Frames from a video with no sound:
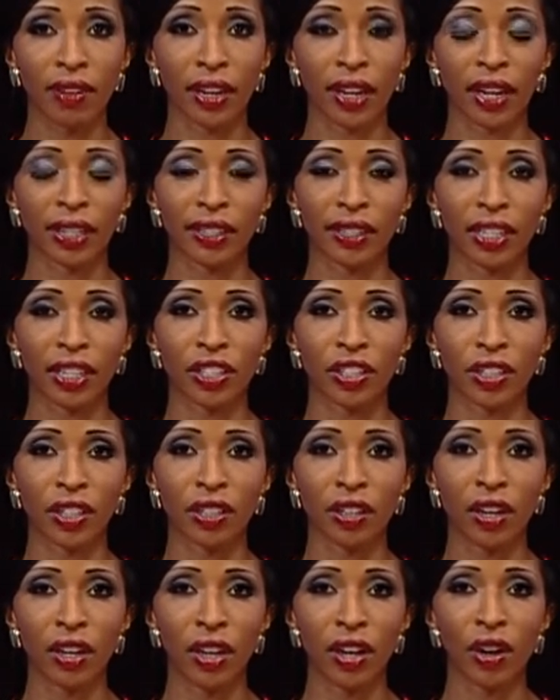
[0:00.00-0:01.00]

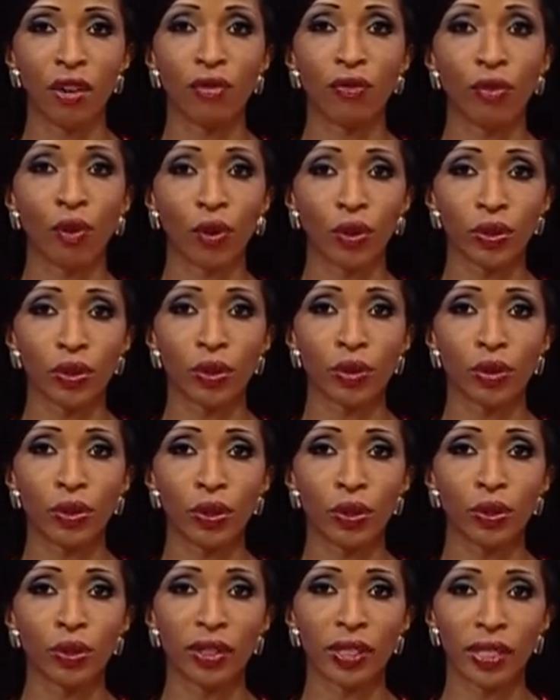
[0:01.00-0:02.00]
extension
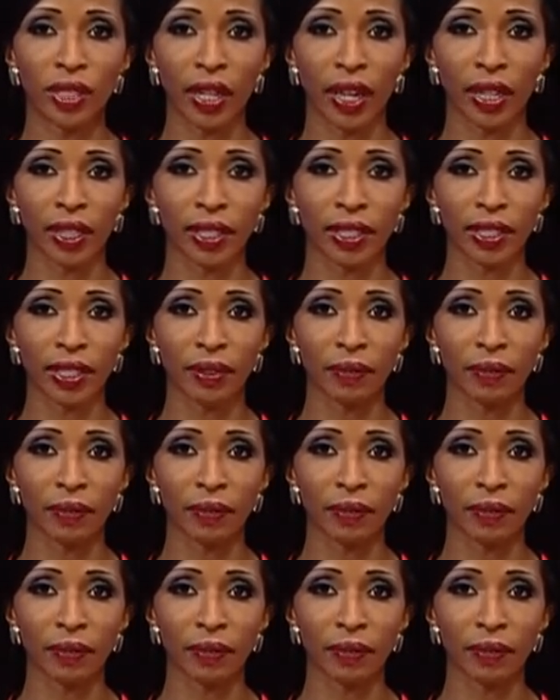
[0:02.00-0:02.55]
4226.